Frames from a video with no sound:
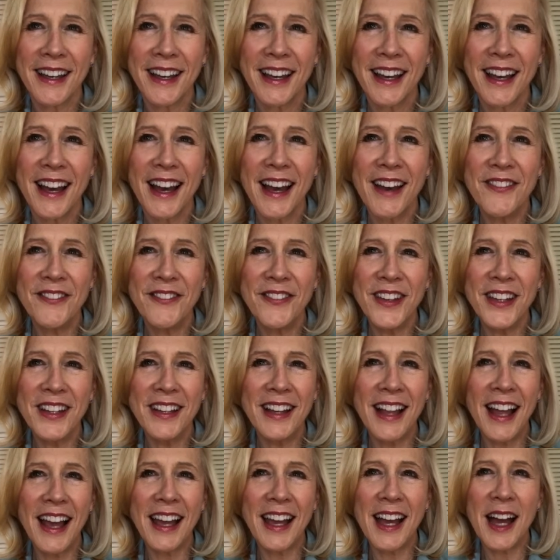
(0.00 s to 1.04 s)
I feel
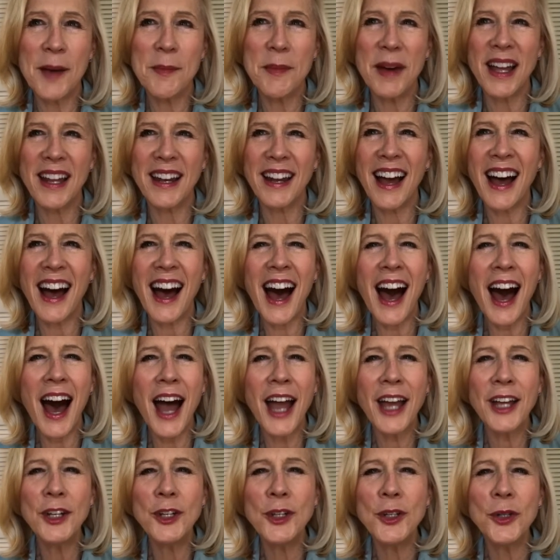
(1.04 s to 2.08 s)
like I'm at high
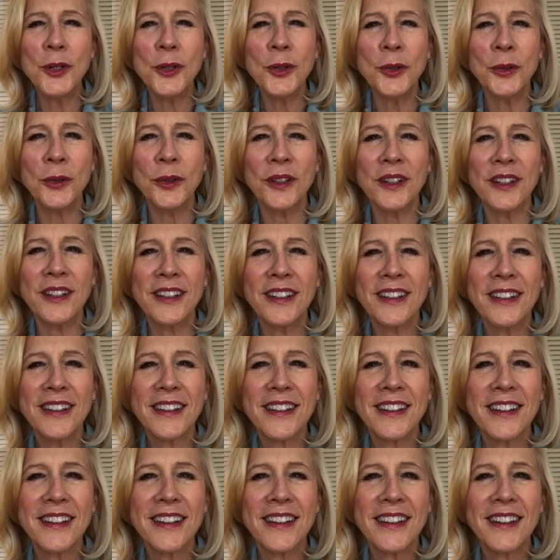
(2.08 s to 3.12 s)
noon.
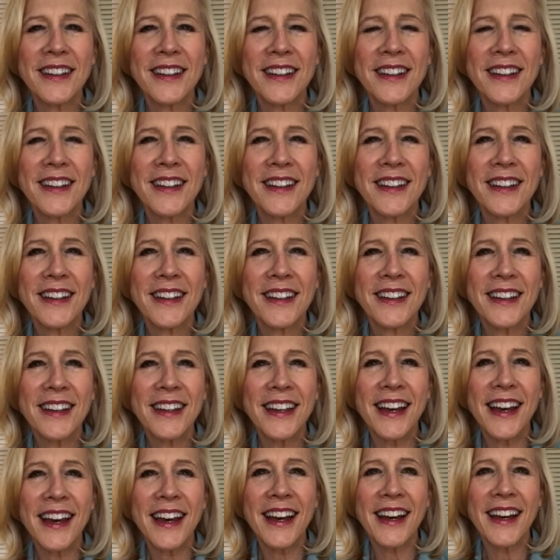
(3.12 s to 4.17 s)

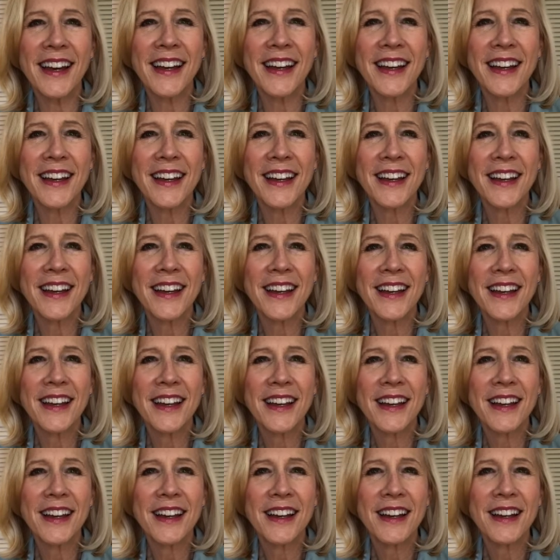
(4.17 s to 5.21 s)
Yeah.
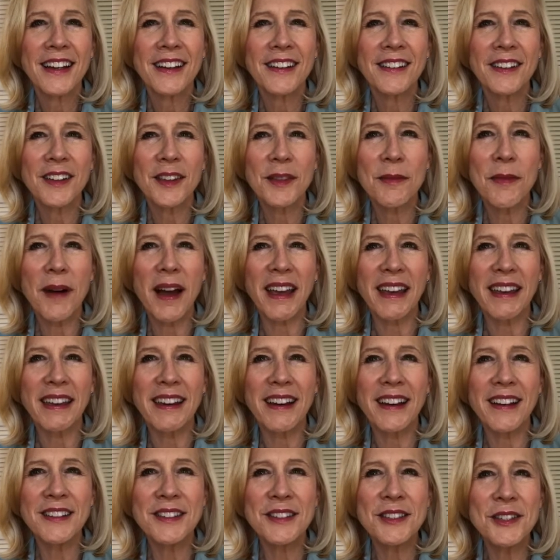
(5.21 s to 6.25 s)
With my
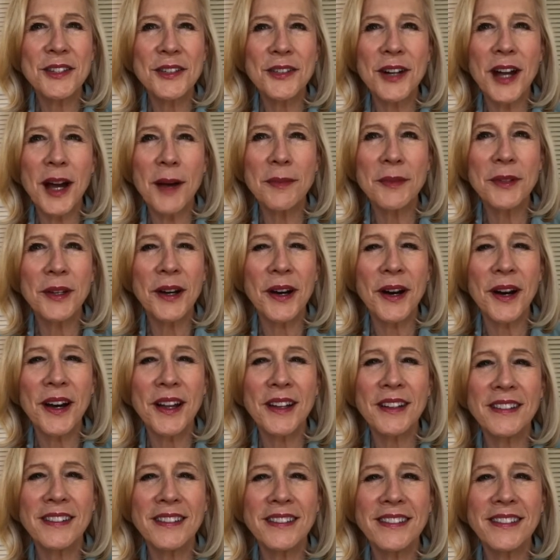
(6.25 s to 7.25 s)
guns strapped on.